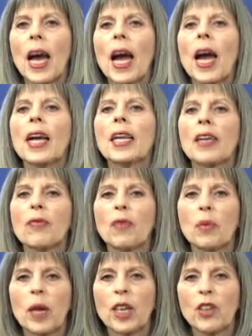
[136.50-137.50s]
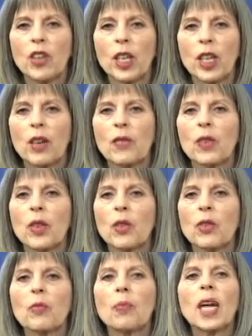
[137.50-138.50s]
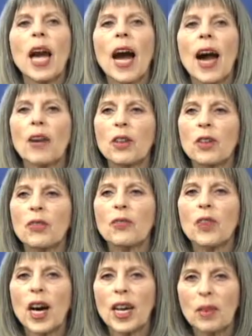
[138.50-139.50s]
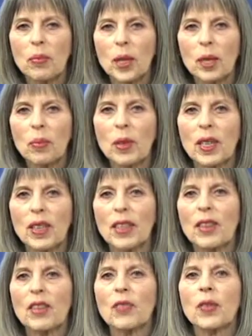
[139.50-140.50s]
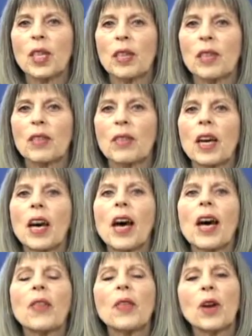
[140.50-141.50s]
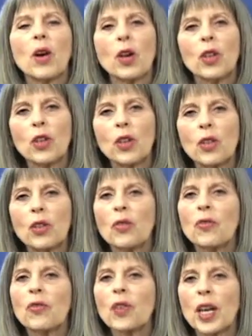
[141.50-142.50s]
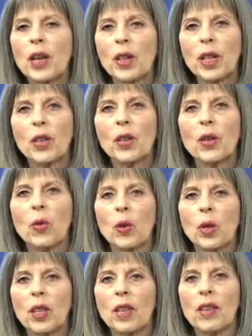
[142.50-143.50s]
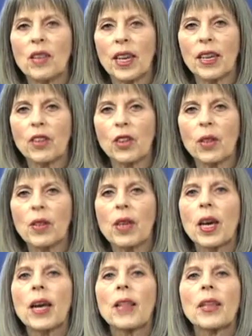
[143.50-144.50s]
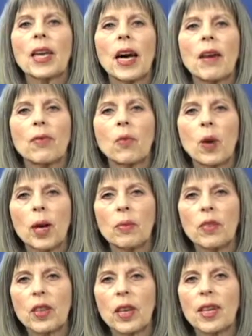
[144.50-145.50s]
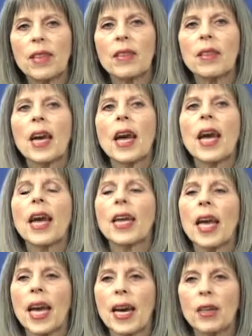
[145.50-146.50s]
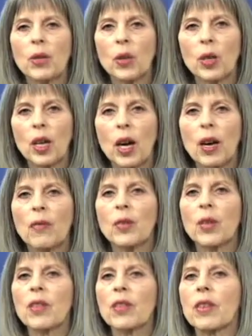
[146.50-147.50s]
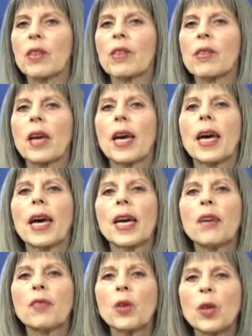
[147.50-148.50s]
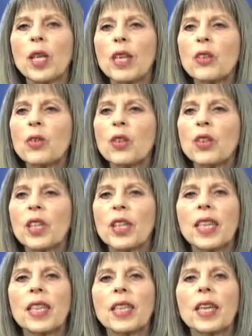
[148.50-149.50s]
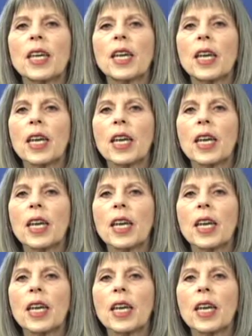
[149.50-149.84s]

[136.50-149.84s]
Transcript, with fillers: and information interviews, but how do you find people in these fields? There are two very good organizations that have websites and annual conferences. If you're interested in the